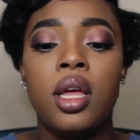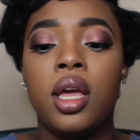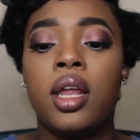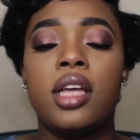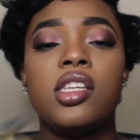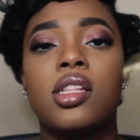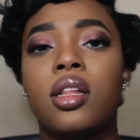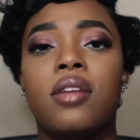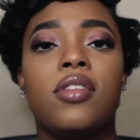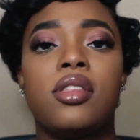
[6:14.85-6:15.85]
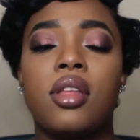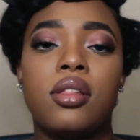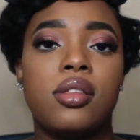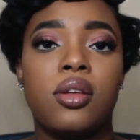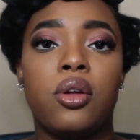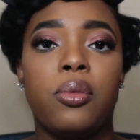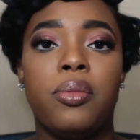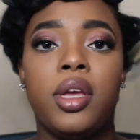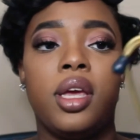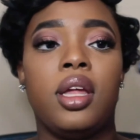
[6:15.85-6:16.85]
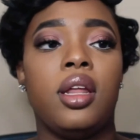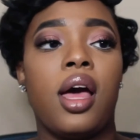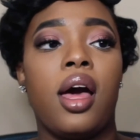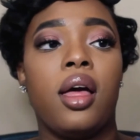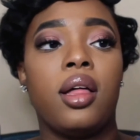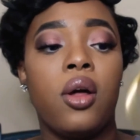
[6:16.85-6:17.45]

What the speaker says: And I just love this stethoscope. And I